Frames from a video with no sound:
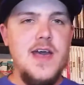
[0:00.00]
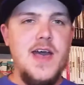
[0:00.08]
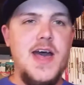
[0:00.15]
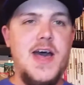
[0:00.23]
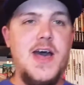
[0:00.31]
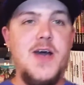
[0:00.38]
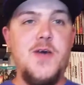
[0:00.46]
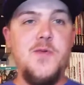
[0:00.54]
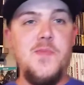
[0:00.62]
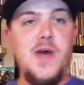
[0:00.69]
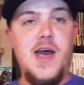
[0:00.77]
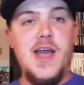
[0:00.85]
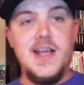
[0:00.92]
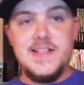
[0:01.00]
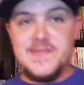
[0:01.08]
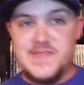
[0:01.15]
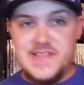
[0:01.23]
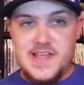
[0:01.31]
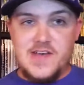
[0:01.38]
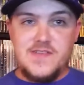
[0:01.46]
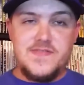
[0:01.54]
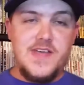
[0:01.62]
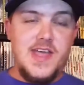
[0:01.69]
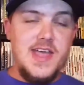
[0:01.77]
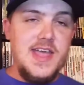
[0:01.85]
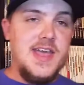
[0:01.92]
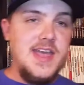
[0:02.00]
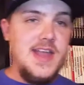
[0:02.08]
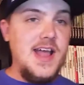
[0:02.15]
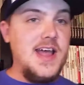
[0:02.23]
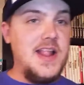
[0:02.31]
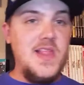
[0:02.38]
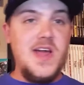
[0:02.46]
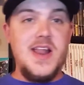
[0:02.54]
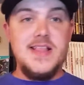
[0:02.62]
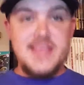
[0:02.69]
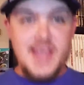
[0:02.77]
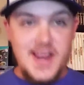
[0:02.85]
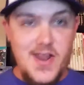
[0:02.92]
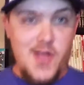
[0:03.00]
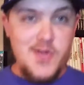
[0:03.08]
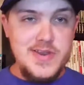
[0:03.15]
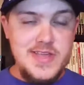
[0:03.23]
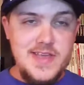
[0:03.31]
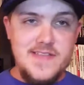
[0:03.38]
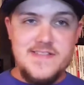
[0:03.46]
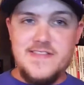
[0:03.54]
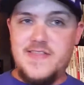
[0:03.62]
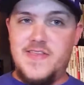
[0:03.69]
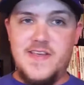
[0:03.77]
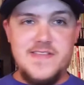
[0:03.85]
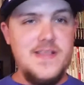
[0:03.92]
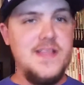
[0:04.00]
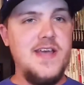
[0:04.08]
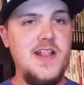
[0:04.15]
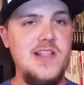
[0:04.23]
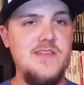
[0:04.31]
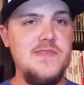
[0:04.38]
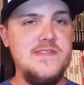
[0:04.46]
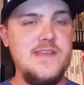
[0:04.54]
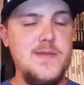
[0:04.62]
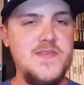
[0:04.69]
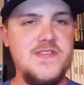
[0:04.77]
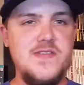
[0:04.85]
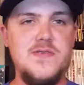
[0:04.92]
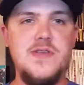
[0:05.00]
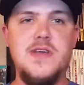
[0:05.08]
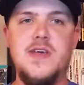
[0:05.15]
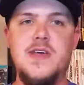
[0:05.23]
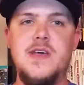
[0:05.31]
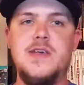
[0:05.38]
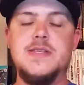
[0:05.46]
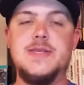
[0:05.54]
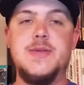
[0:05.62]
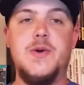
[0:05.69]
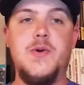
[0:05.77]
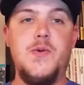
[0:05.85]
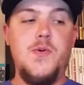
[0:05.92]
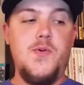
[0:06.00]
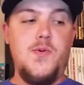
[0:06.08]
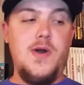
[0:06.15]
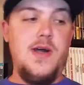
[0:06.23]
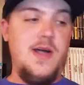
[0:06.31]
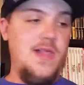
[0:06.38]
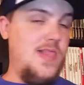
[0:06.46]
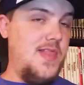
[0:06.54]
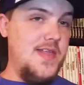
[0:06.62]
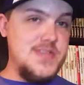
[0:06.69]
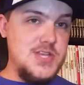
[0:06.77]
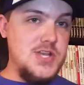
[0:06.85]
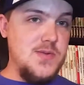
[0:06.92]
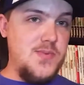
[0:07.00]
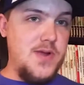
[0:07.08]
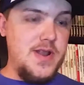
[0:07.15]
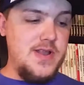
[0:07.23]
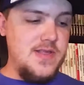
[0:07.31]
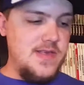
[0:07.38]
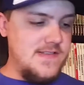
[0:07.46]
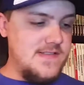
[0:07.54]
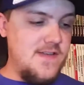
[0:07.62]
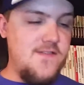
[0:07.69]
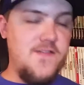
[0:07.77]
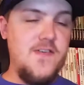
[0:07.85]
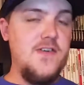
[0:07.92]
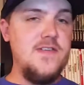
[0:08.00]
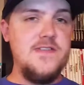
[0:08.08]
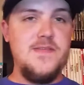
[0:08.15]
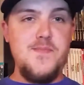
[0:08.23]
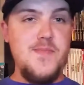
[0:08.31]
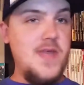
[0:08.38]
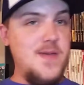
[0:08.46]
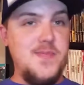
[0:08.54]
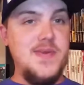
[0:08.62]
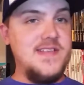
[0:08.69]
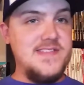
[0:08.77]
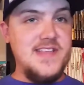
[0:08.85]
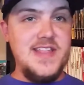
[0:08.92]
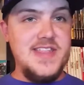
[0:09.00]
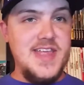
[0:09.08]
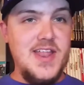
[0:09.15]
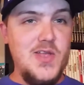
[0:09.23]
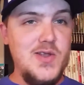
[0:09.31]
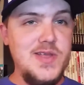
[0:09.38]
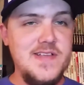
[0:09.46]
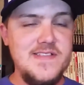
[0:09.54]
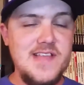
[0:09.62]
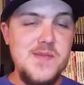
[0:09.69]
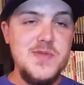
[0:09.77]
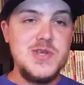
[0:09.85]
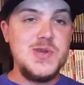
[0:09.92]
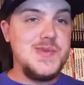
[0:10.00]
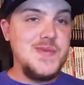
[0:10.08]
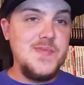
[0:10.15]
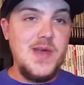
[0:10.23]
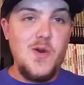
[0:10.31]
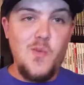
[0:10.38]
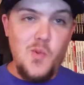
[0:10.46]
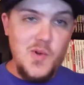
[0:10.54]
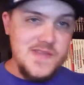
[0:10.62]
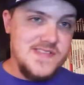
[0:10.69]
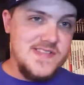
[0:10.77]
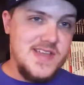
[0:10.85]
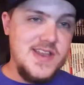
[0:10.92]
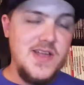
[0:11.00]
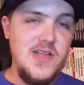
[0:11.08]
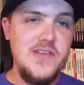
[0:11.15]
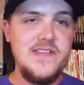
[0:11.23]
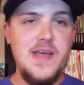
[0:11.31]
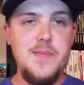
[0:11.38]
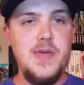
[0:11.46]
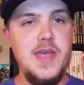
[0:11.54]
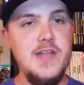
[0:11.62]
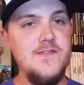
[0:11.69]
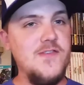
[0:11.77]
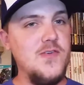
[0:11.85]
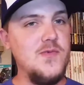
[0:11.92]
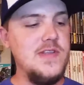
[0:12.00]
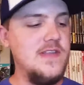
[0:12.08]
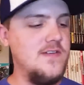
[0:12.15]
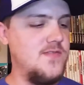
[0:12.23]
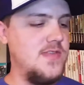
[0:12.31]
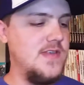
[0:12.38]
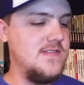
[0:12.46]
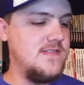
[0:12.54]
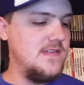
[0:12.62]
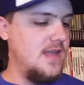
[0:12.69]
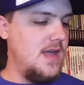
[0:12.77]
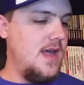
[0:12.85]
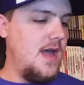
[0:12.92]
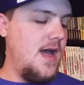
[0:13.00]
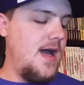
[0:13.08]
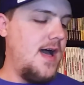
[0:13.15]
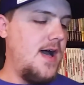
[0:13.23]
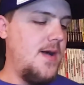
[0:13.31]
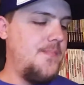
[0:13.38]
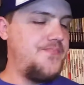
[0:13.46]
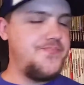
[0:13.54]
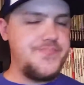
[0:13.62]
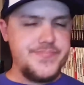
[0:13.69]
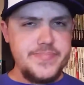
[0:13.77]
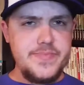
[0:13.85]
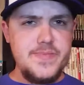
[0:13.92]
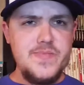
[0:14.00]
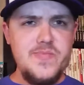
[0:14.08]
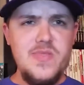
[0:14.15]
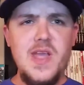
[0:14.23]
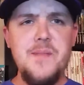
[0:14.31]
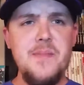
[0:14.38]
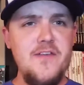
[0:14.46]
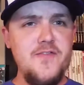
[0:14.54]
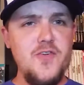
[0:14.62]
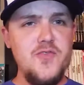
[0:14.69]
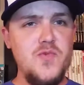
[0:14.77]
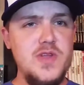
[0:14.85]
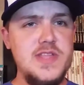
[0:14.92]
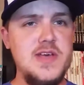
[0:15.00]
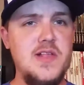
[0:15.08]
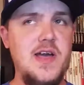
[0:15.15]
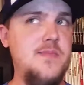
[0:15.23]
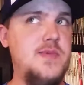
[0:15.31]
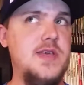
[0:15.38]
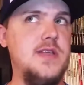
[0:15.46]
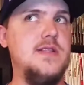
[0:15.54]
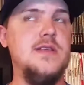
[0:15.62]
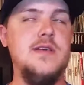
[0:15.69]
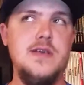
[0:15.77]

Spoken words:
I got some stuff and I got a lot of $10 deals. That's the title of this episode. So let's jump right into this. First, that being said, $10 deals. I'm going to show you something that wasn't $10. I paid full retail for this. And by full retail, I mean